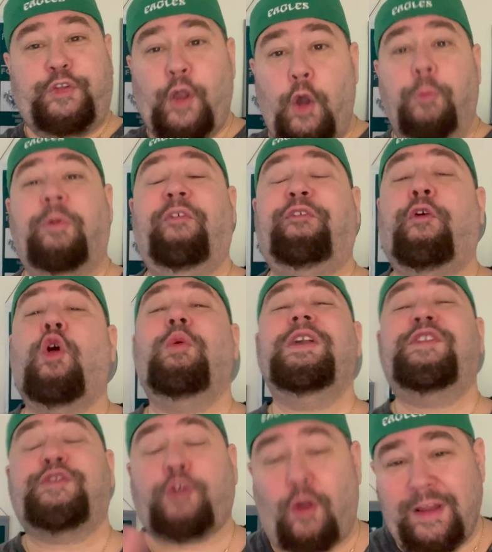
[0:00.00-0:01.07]
But before we
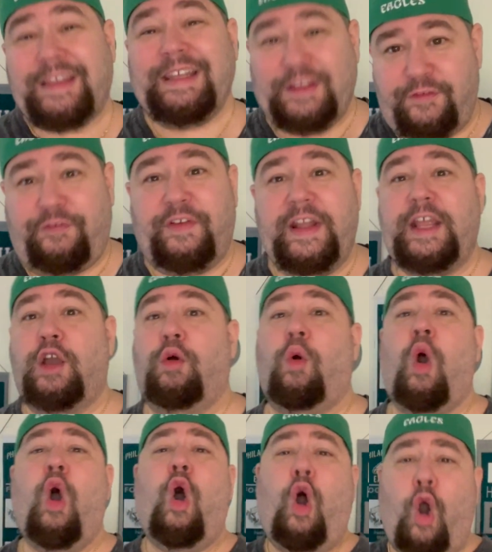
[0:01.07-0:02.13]
start this
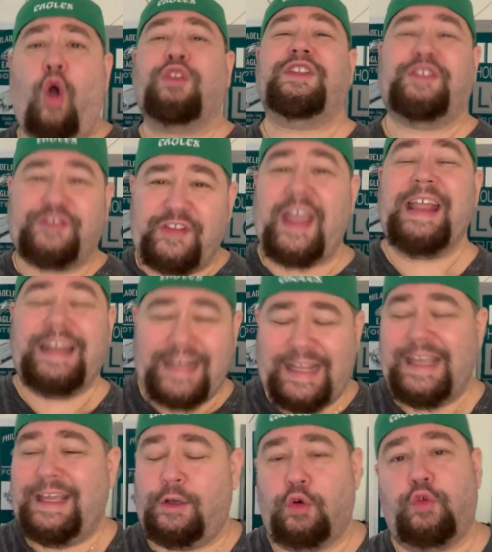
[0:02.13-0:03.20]
video on the state of the
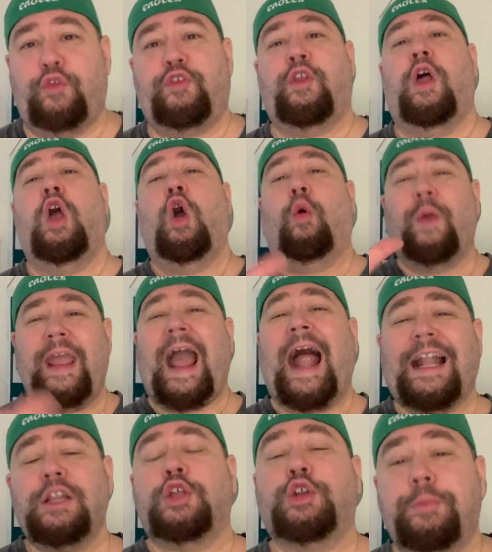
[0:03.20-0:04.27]
Eagles, we
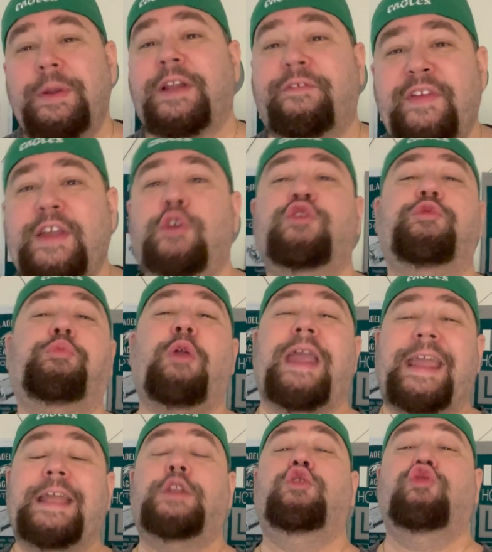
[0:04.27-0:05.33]
got a little bit of Eagles
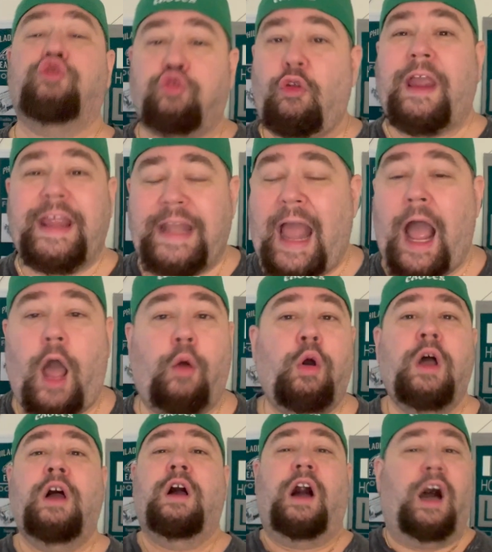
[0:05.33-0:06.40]
breaking news right now.
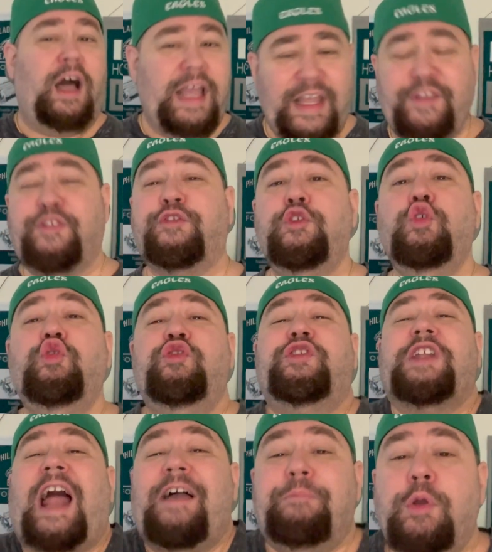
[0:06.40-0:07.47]
It's news
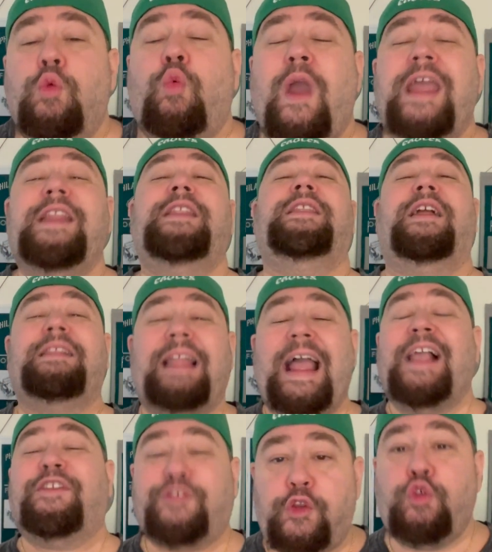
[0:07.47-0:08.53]
that I've been waiting the
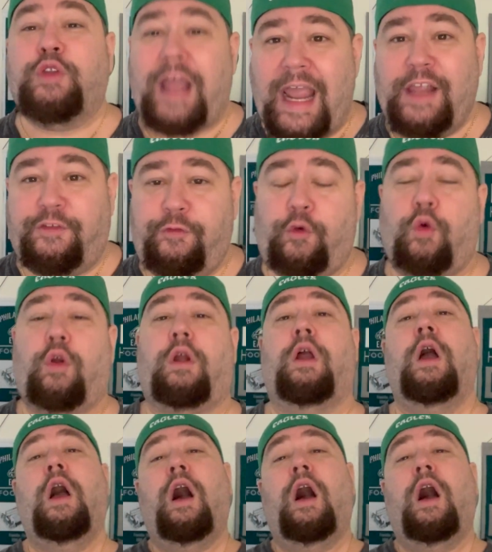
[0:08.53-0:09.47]
last 2 days for.